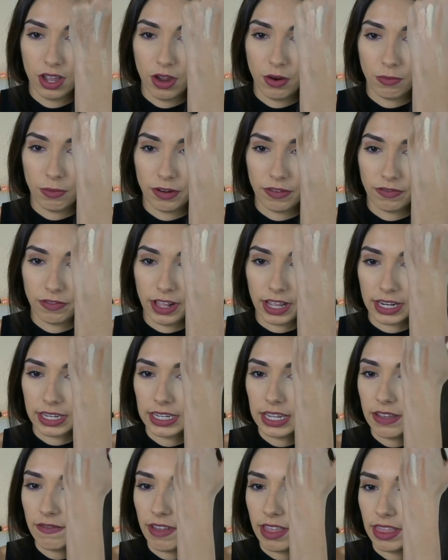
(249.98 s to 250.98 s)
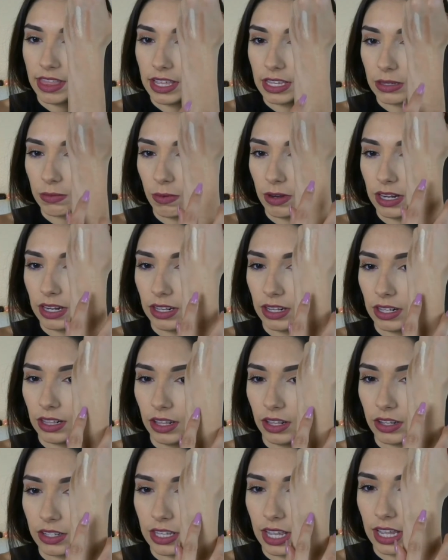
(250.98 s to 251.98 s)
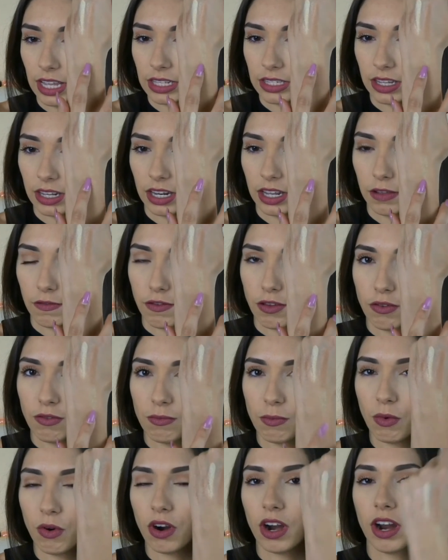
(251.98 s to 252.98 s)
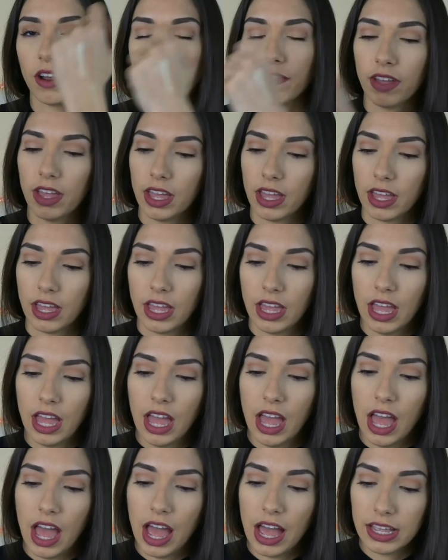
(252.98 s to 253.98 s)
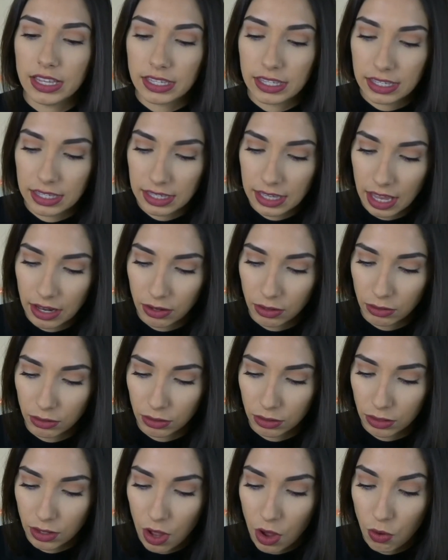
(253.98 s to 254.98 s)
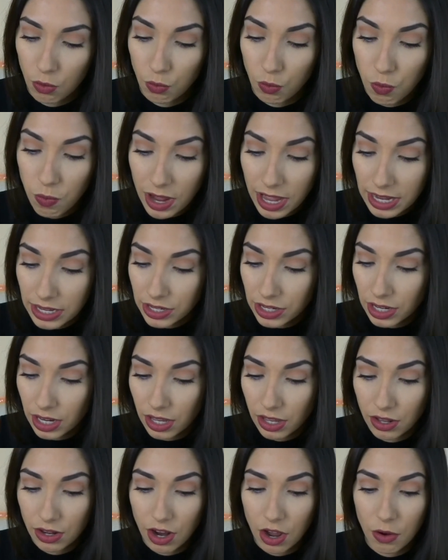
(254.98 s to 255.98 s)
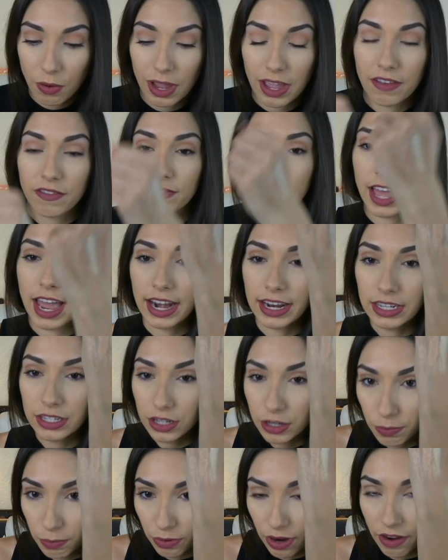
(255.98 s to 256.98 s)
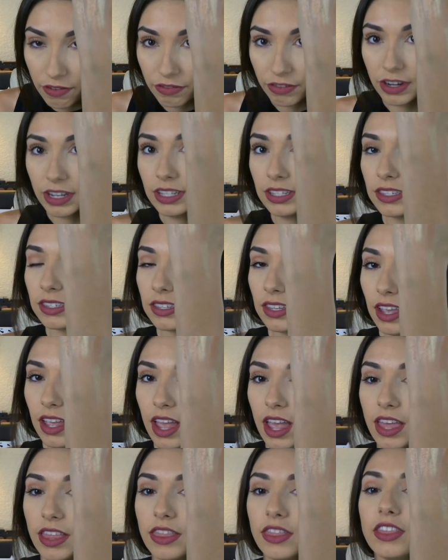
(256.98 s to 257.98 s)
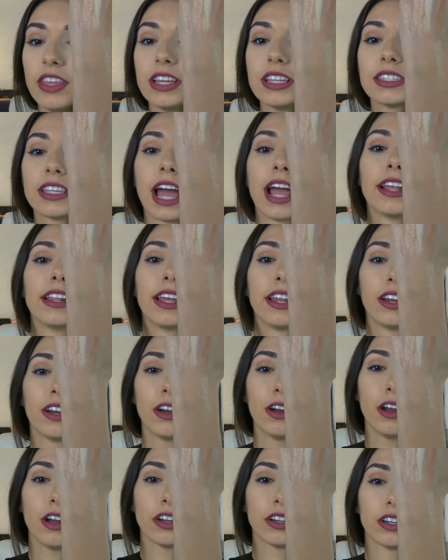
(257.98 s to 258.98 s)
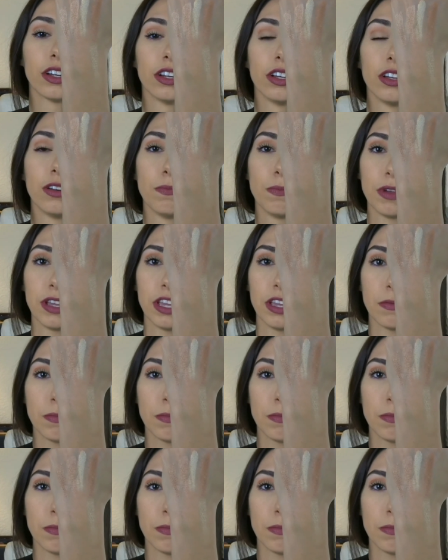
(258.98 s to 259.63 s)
reflective, and this one, it looks like it's going to give you more of a subtle glow, which, you know, if that is your preference, this highlighter could be